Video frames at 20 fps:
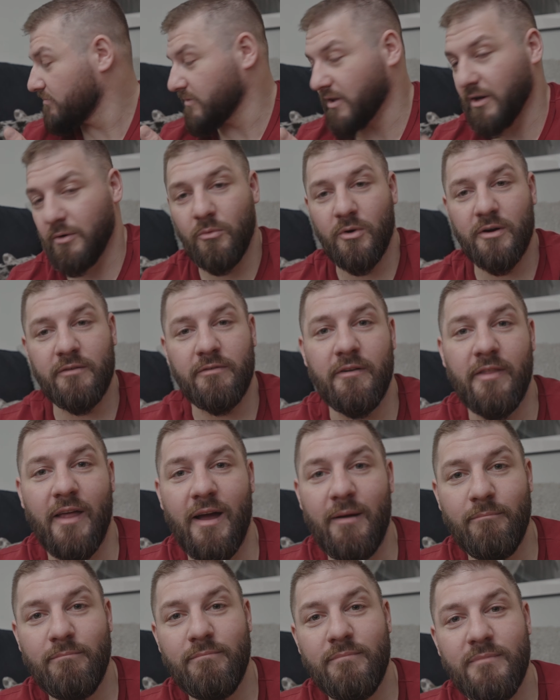Didn't work for
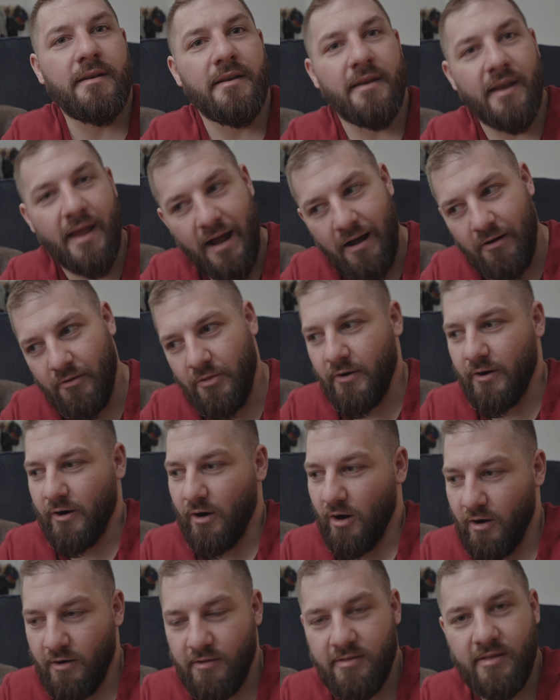them. Now,
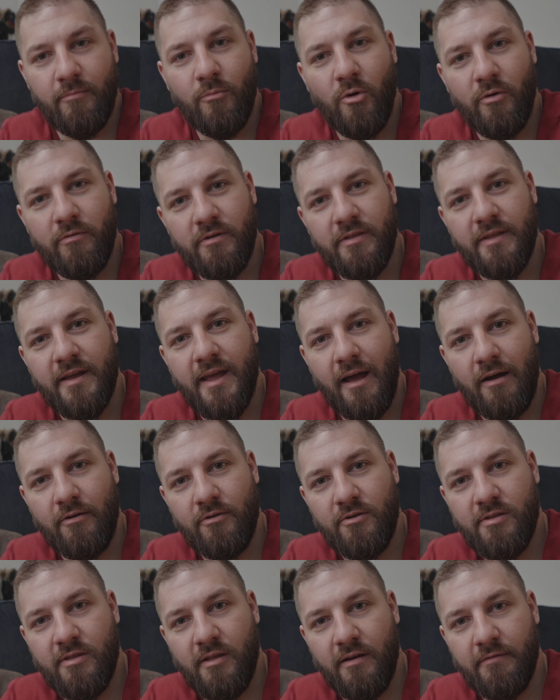there are some
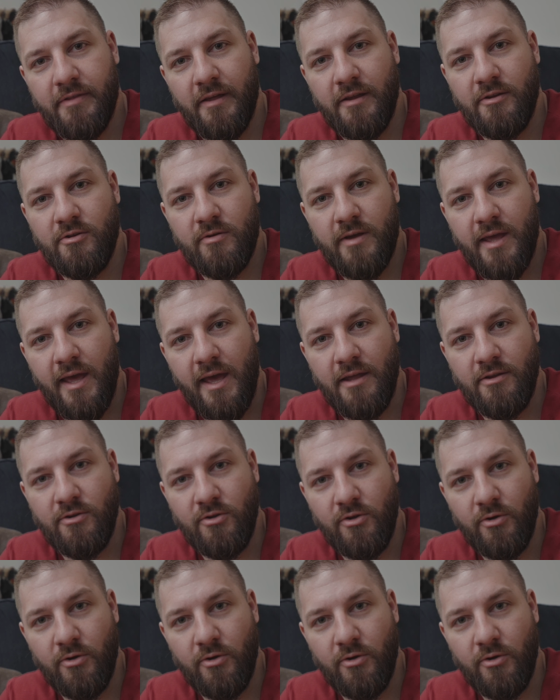over-the-counter stuff that you can